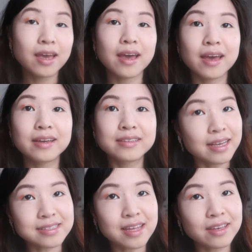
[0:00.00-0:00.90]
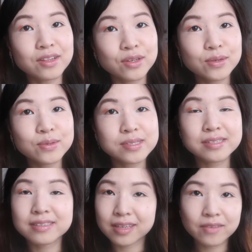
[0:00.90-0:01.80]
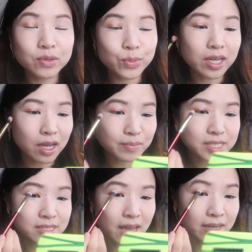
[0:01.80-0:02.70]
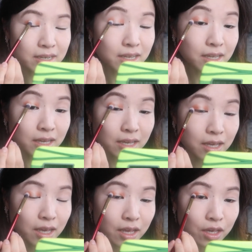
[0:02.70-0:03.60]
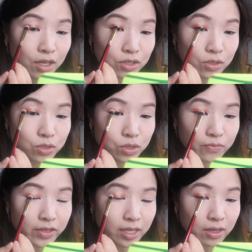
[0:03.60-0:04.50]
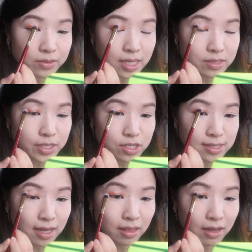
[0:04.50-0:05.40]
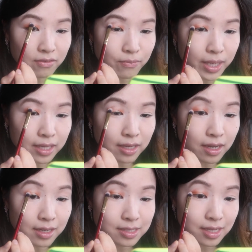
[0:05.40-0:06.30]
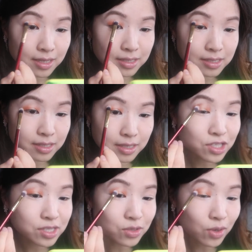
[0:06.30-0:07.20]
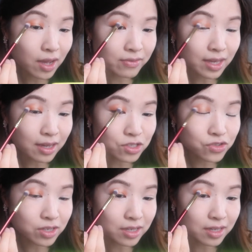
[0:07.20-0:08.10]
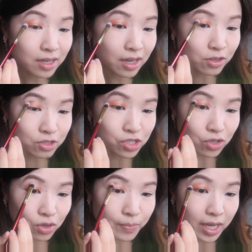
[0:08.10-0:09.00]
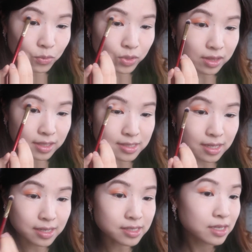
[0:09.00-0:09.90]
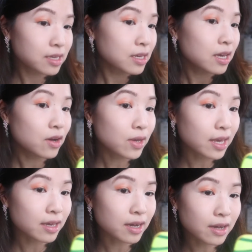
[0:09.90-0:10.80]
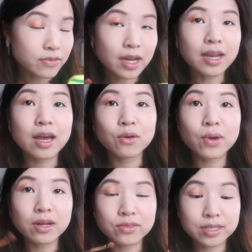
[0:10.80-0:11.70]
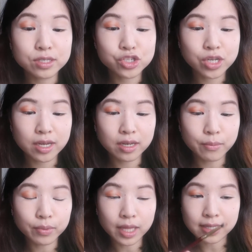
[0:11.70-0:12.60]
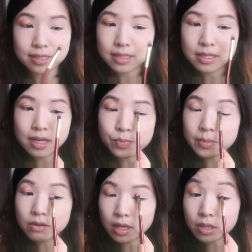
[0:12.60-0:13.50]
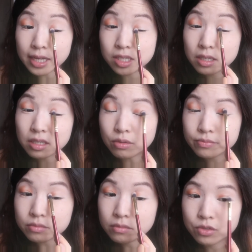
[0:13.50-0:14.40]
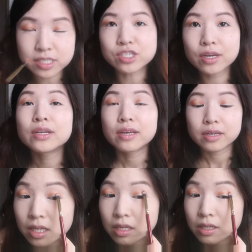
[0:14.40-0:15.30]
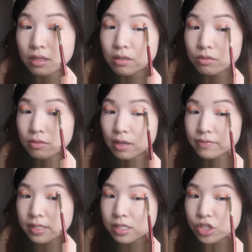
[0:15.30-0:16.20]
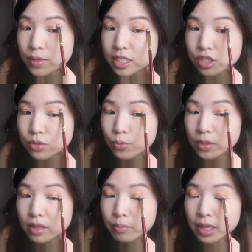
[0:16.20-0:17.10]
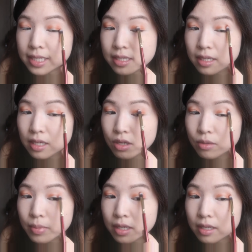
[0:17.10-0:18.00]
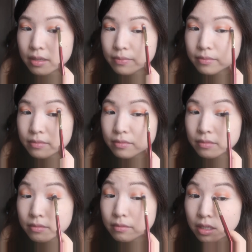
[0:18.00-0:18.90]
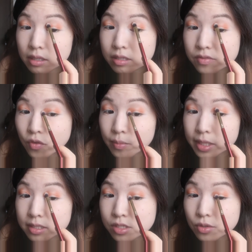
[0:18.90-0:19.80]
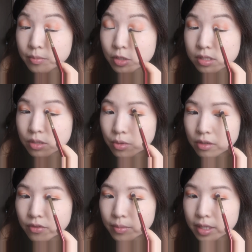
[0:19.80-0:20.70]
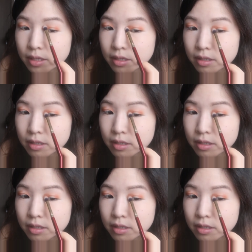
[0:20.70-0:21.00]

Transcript: And yes, that includes even when it comes to editing YouTube videos. As much as I love making content, I just don't have the extra energy or bandwidth these days. Okay, I forgot how well this shade blended. I was bracing myself for a really patchy, rough situation with the blending here, but this formula is doing most of the work for me.